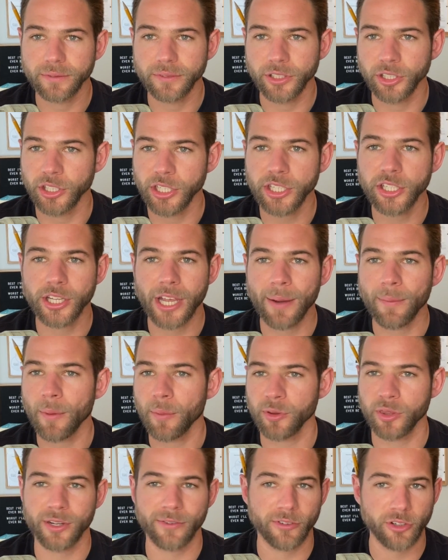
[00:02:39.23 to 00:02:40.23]
You need to come up
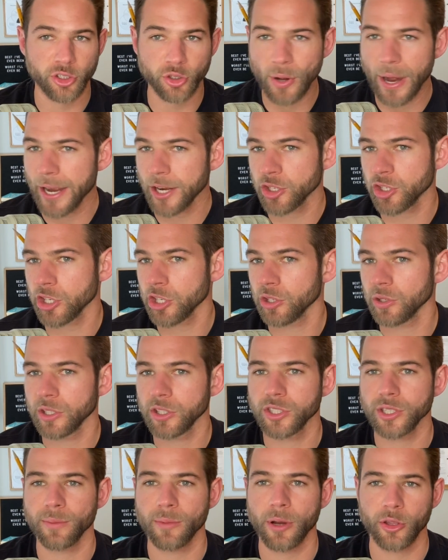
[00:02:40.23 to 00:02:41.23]
with a different strategy. You
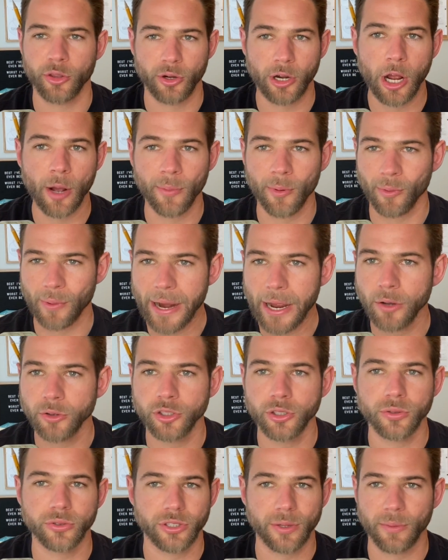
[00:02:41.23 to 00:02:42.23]
need some other help around
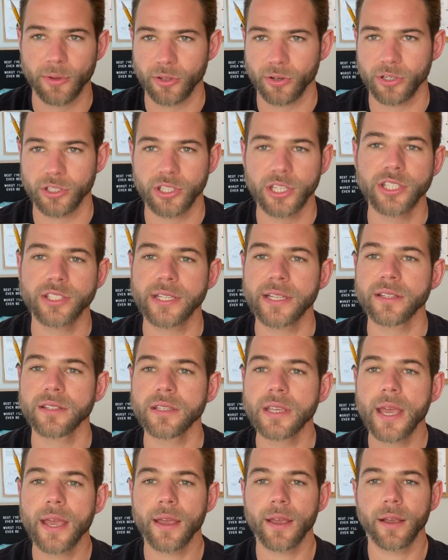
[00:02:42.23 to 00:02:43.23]
you, some other assistance.